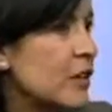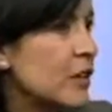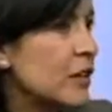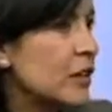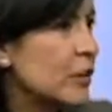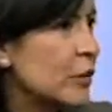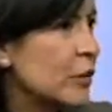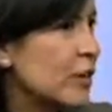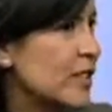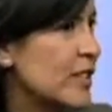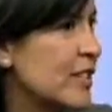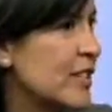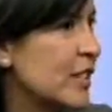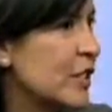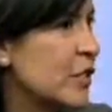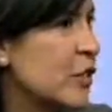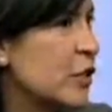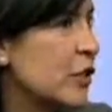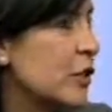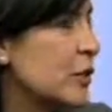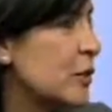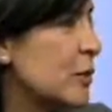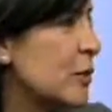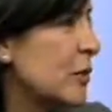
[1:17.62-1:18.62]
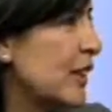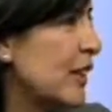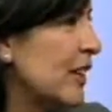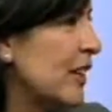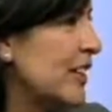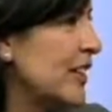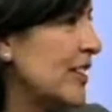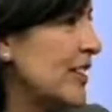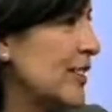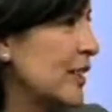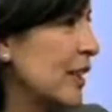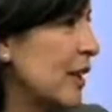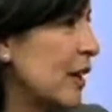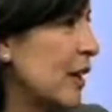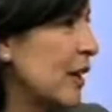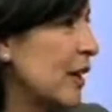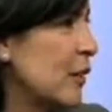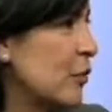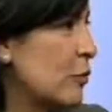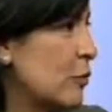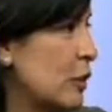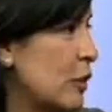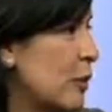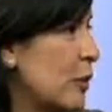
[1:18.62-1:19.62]
Yep. This insurance plan is
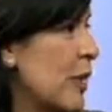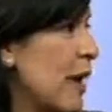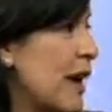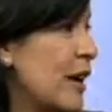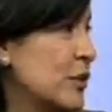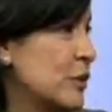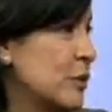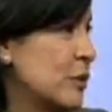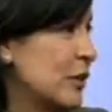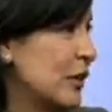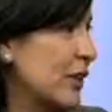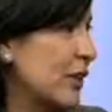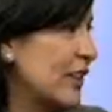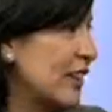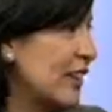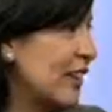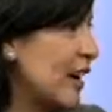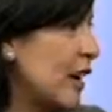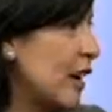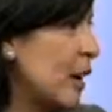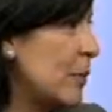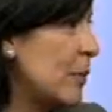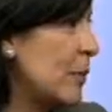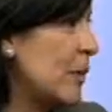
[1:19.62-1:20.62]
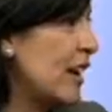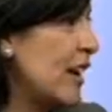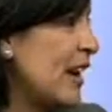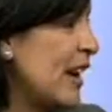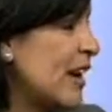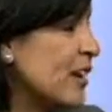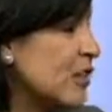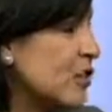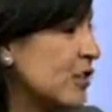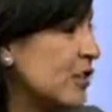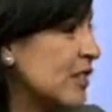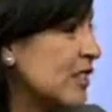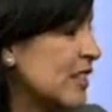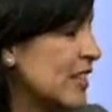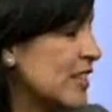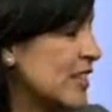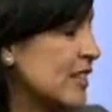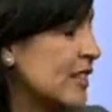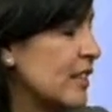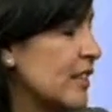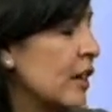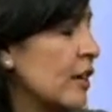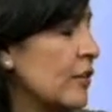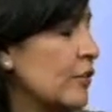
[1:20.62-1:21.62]
a real patchwork. It actually
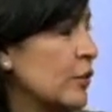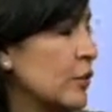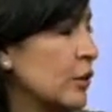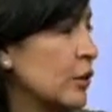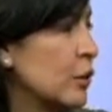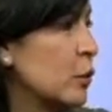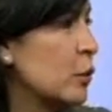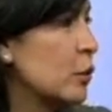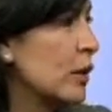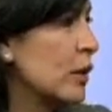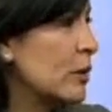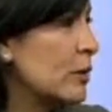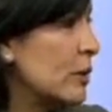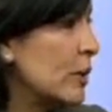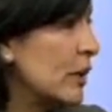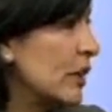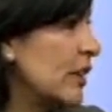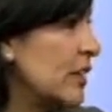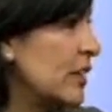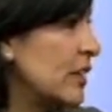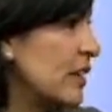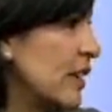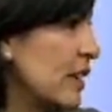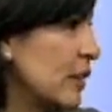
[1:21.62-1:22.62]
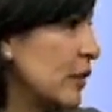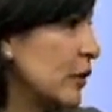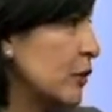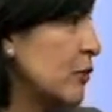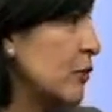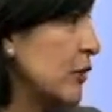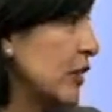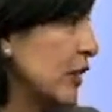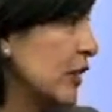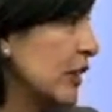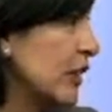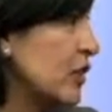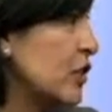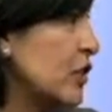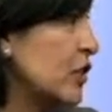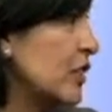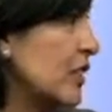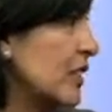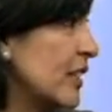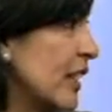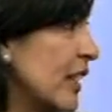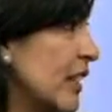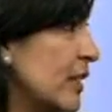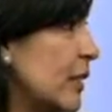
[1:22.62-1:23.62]
doesn't cover the $1 billion
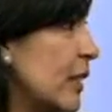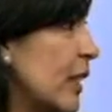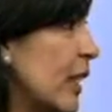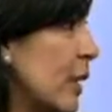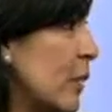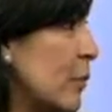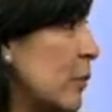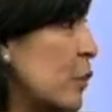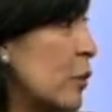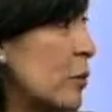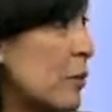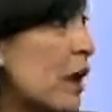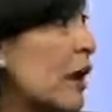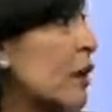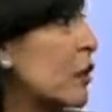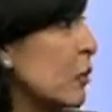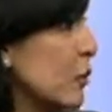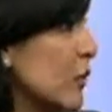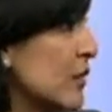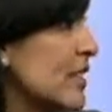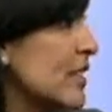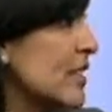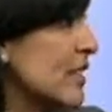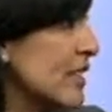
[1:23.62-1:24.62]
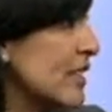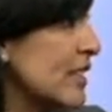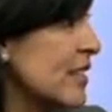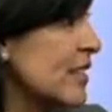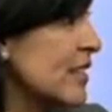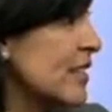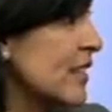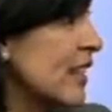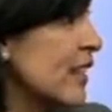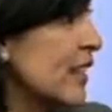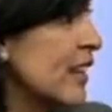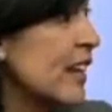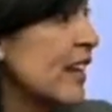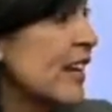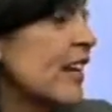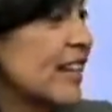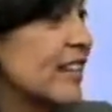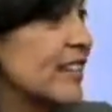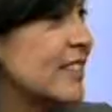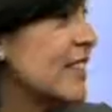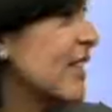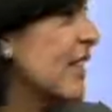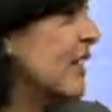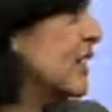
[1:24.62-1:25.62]
village that where Michael Reese is.
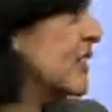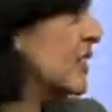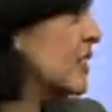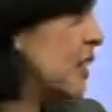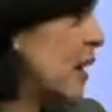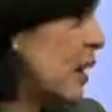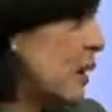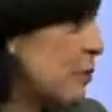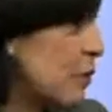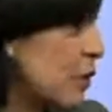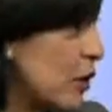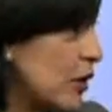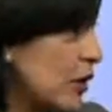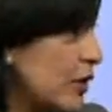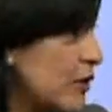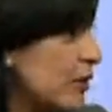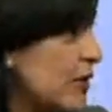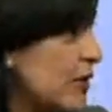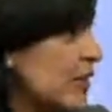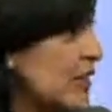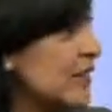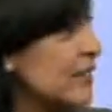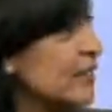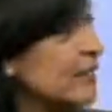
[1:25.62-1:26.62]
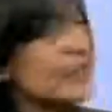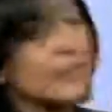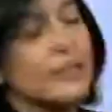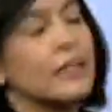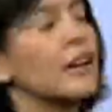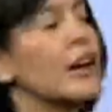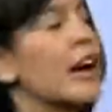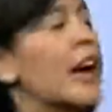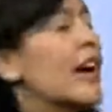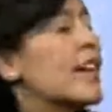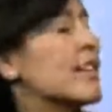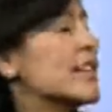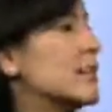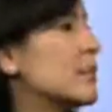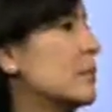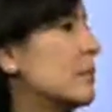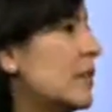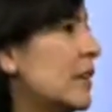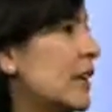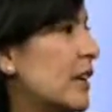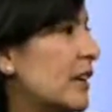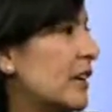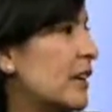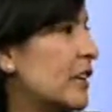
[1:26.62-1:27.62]
If that's not part of it, there hasn't
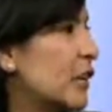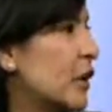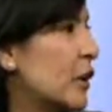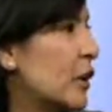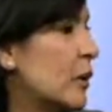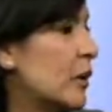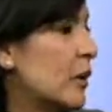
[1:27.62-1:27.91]
been,